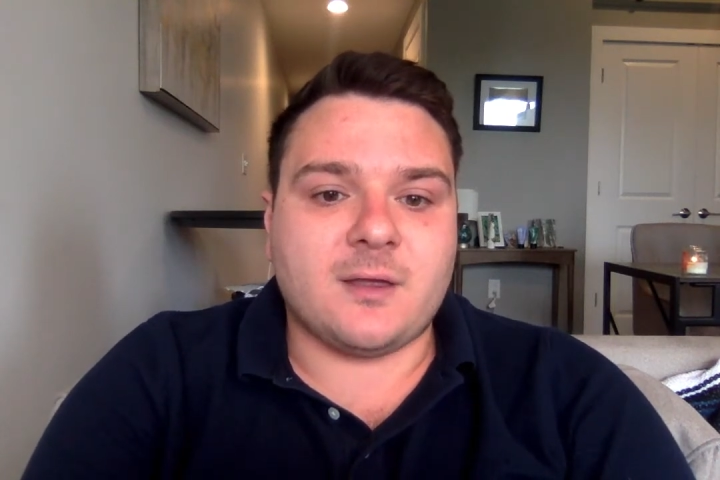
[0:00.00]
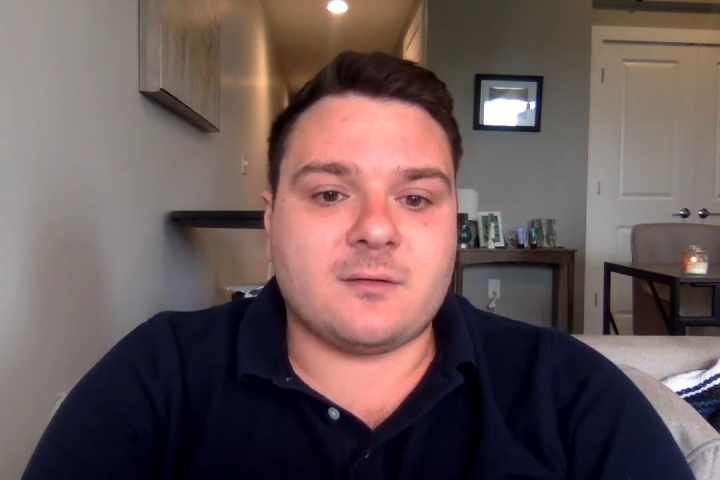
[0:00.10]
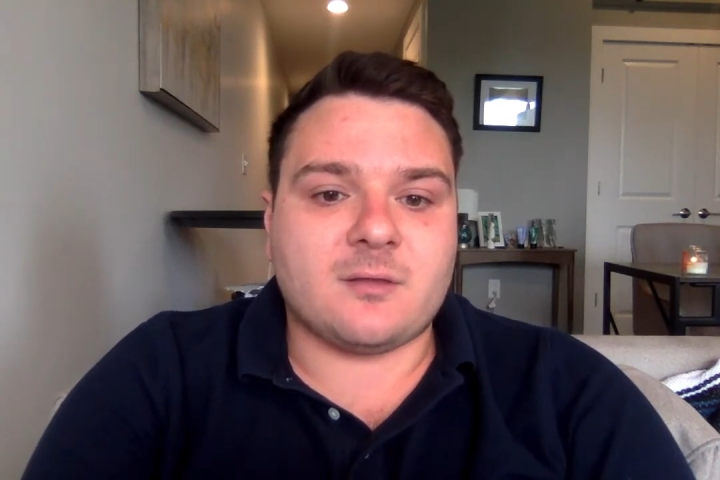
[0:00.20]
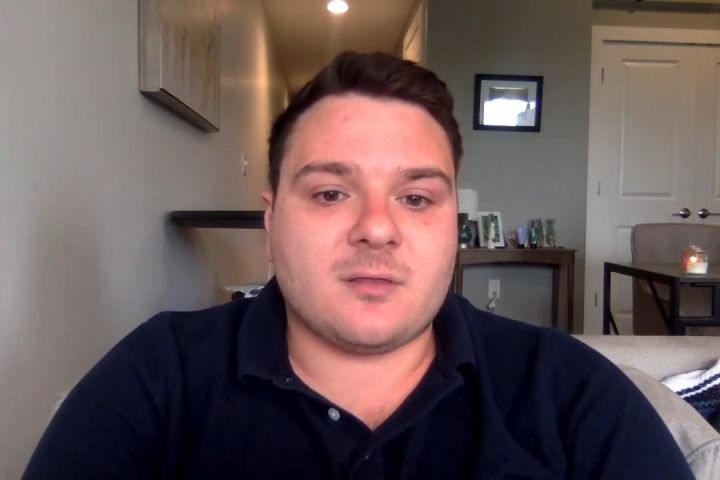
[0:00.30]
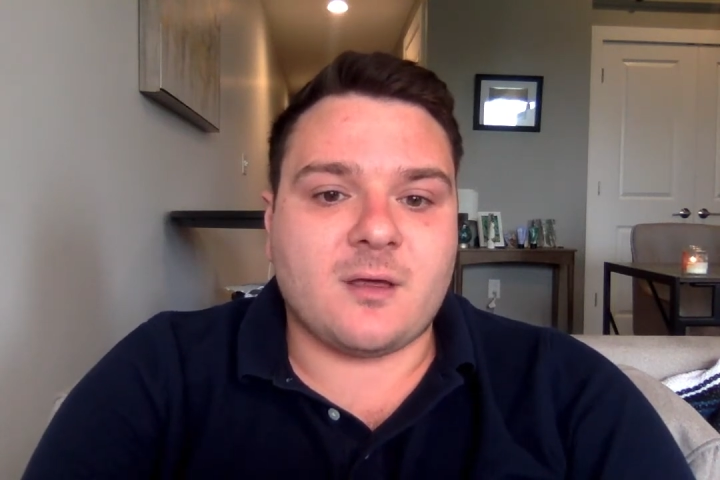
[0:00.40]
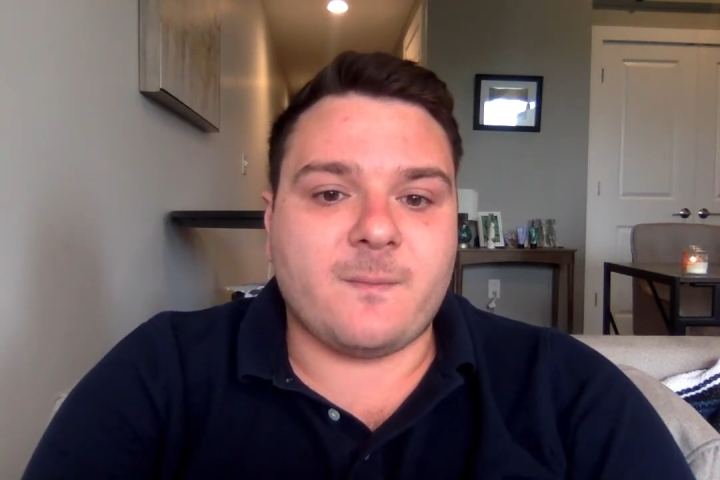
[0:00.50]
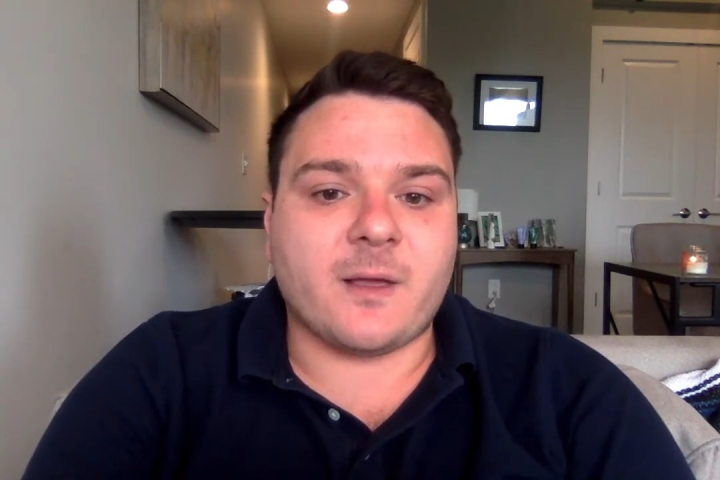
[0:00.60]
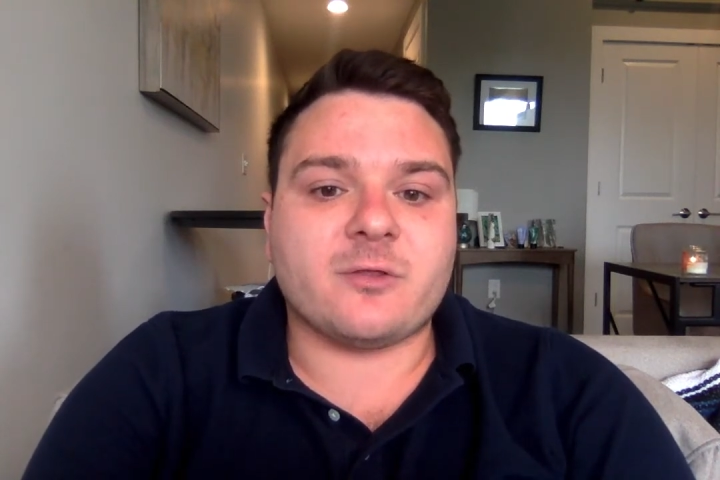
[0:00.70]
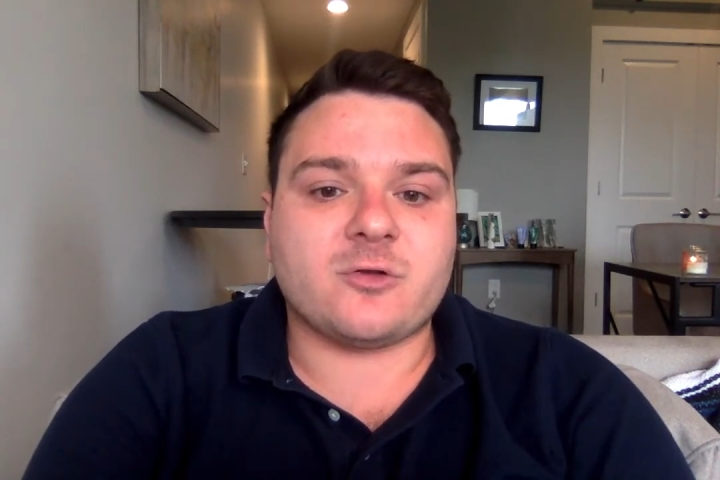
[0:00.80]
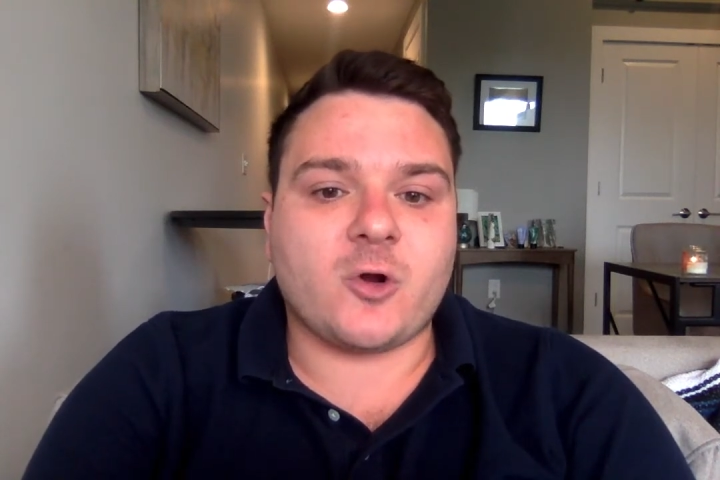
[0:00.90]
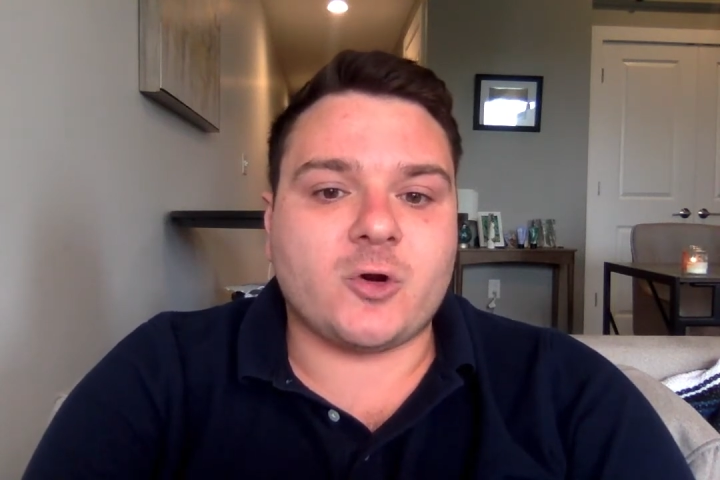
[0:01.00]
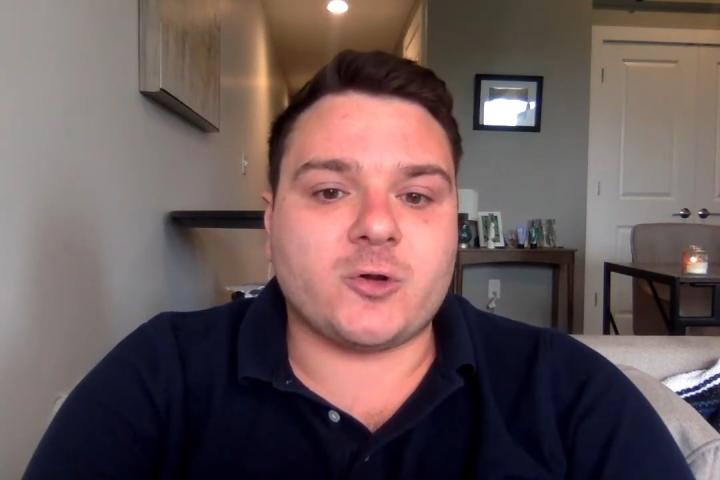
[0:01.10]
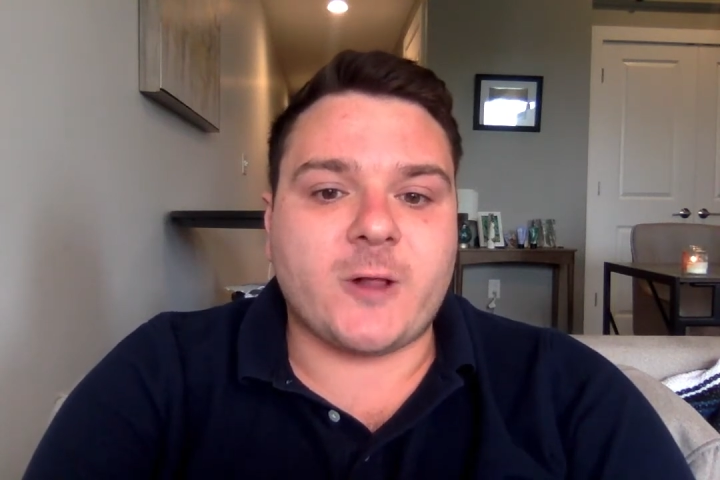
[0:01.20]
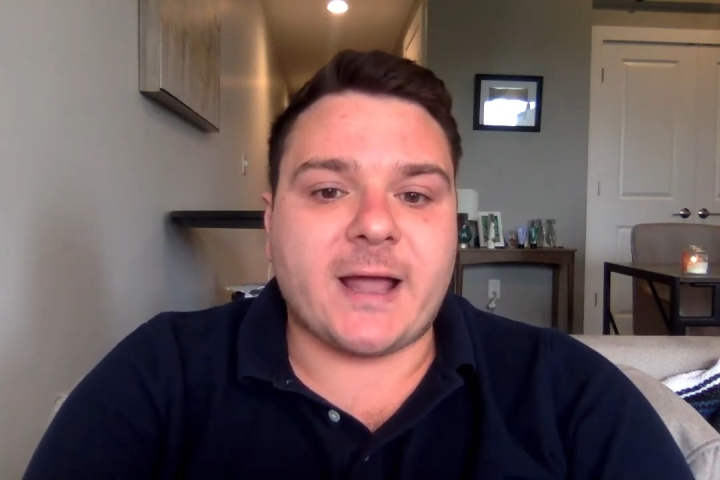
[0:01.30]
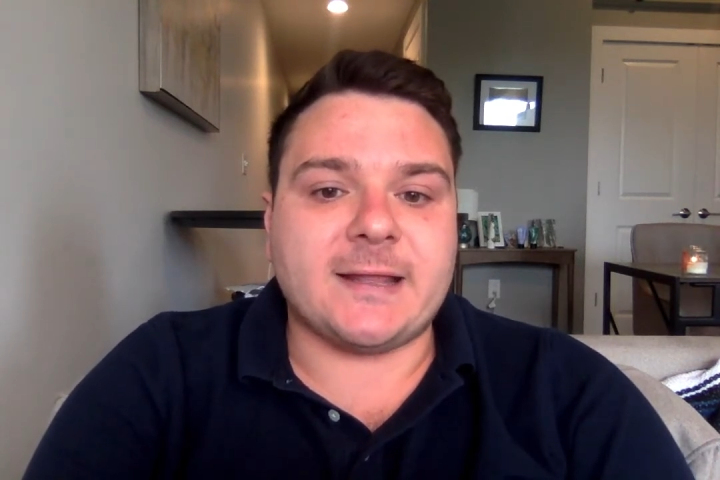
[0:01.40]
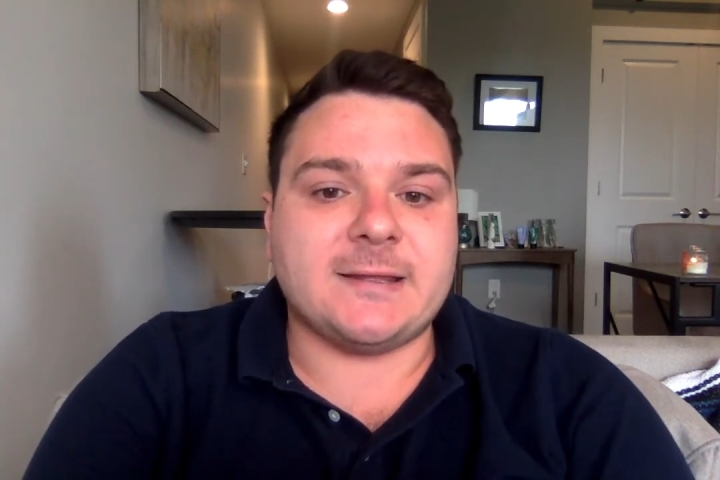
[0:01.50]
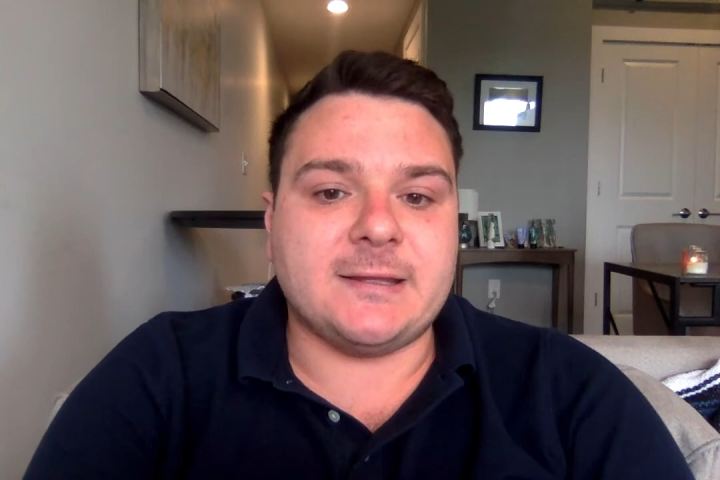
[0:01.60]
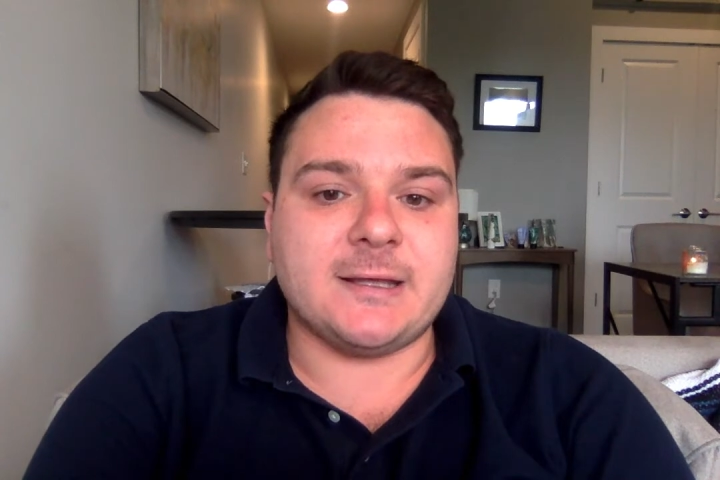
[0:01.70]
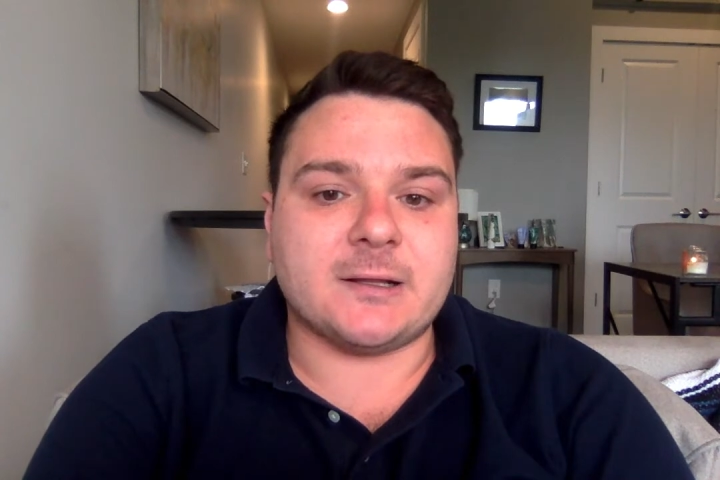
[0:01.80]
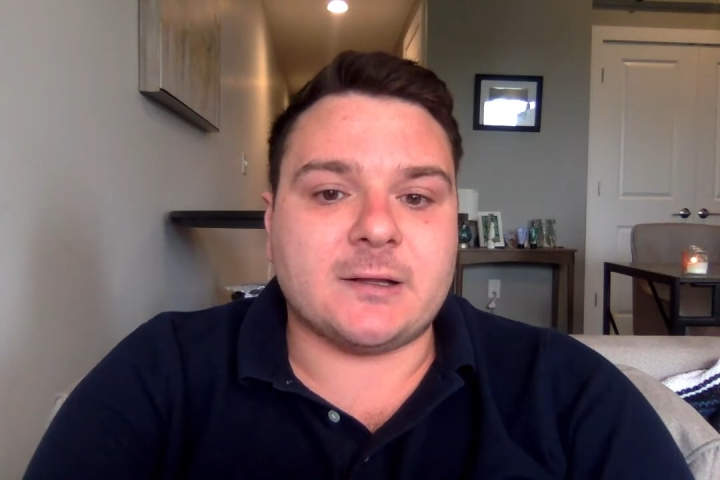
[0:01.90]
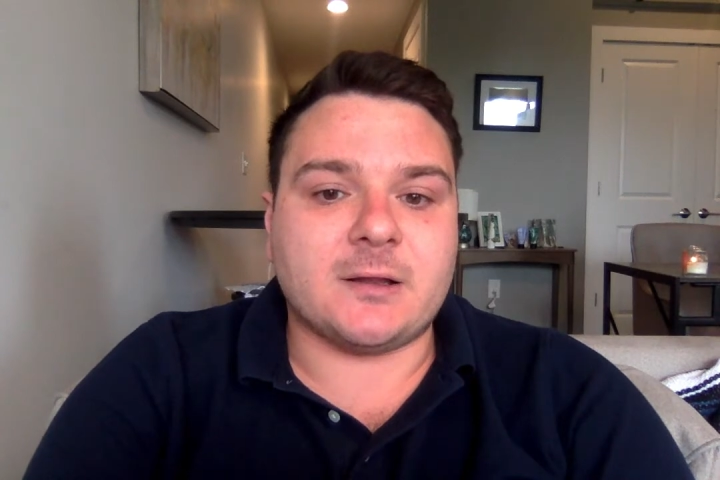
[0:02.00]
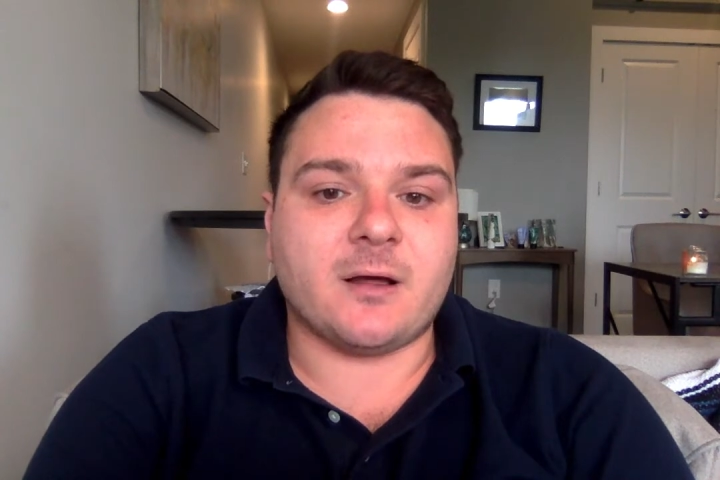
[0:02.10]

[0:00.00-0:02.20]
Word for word: into some external ideal